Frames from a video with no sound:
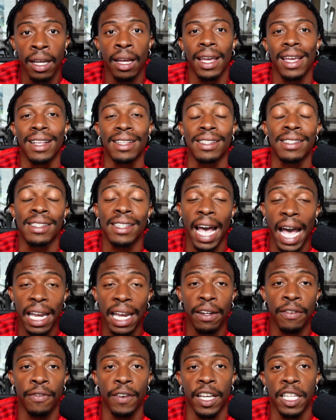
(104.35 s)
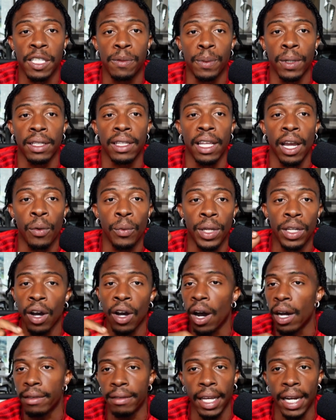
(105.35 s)
inside of Facebook
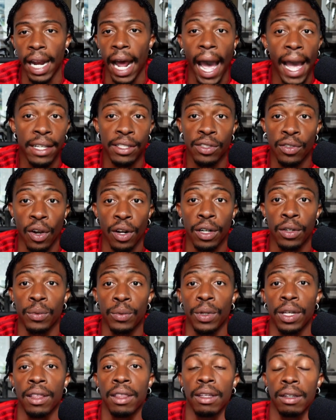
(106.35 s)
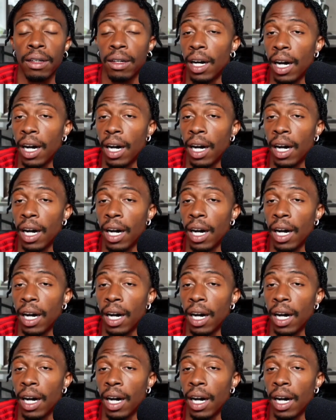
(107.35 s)
that I started with